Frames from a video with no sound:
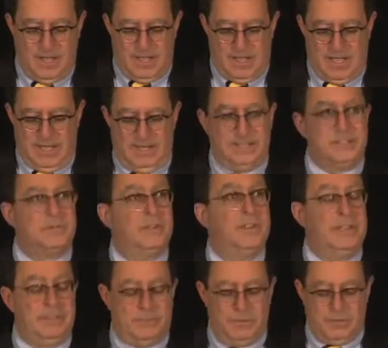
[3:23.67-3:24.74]
It's
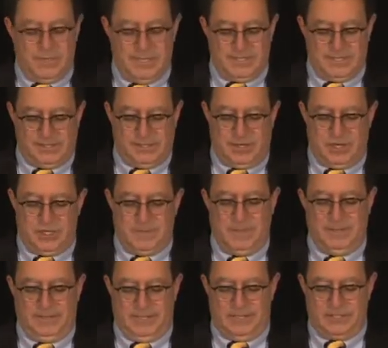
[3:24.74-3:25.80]
really through his
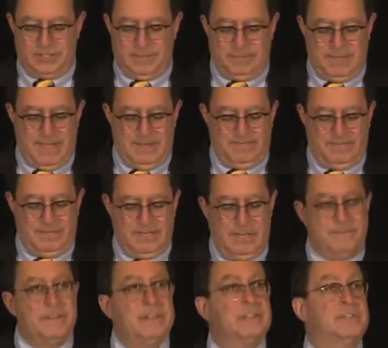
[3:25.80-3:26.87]
encouragement and leadership that
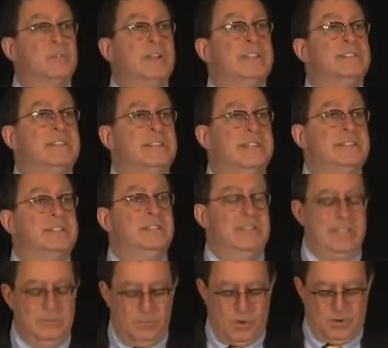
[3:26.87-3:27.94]
Philadelphia's Green Cities,
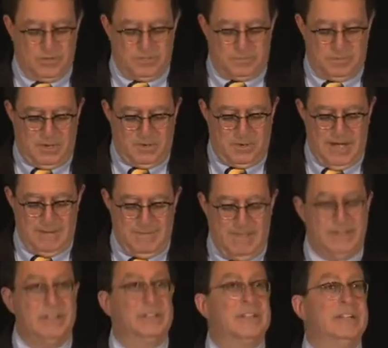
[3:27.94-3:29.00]
Clean Waters program
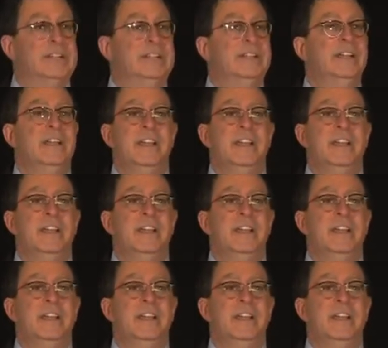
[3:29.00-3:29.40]
that you're going to